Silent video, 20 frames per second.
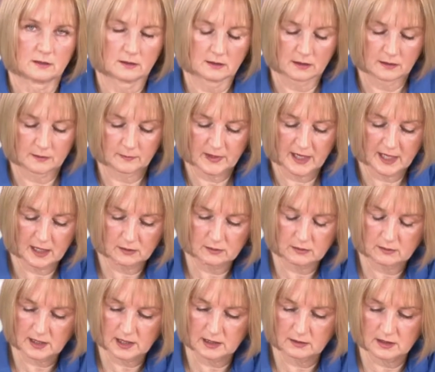
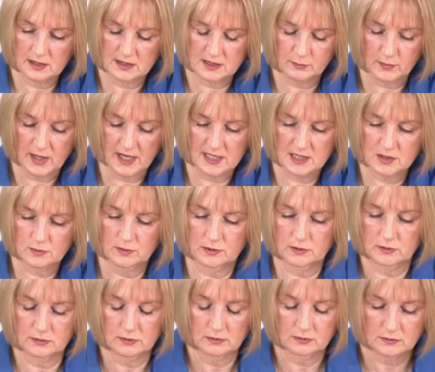how this paste
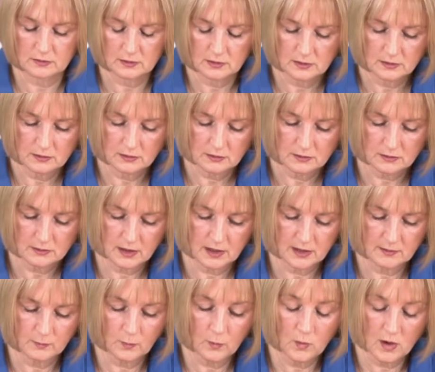will
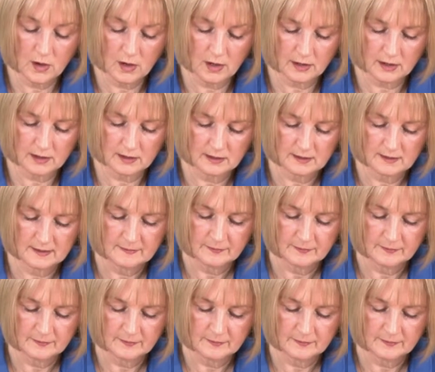work.